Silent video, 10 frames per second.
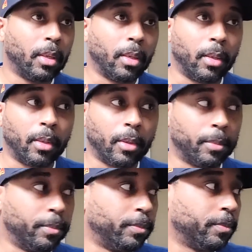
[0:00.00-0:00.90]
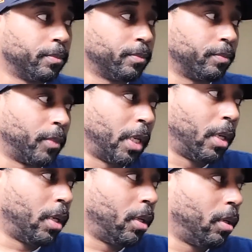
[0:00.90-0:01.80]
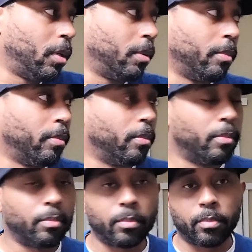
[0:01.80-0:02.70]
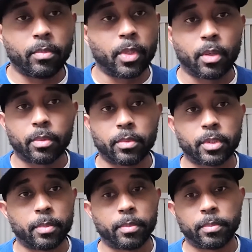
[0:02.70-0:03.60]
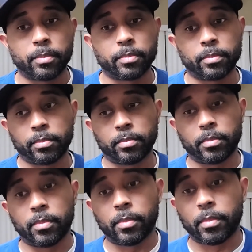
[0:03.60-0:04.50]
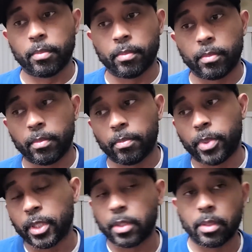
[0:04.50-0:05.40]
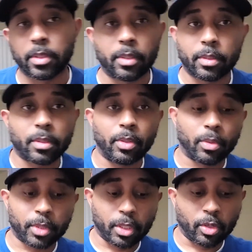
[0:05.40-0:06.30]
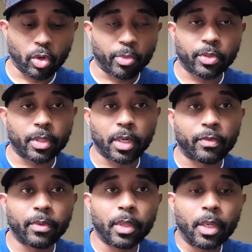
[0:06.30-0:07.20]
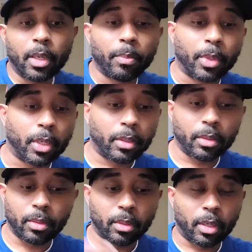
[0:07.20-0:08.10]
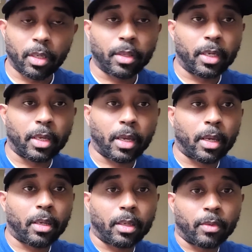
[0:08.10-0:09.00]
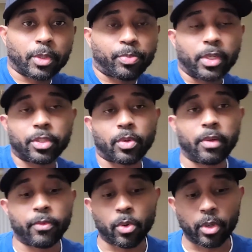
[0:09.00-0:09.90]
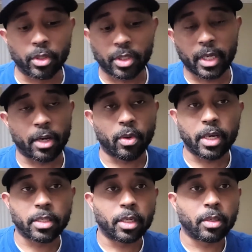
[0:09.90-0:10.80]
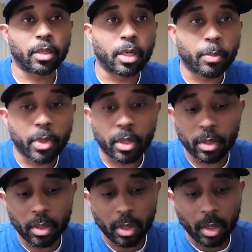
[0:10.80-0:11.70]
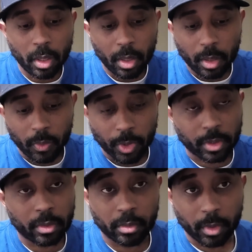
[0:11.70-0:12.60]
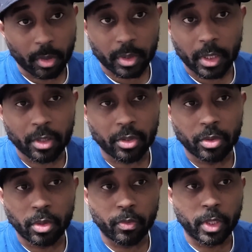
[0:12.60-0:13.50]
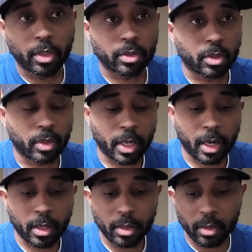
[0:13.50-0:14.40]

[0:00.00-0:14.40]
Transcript: and you know, some punches and you know what I'm saying, the normal stuff. But other than that, it was pretty straightforward. You just got to know how to take your gun apart, which you know what I'm saying. There's YouTube videos on that.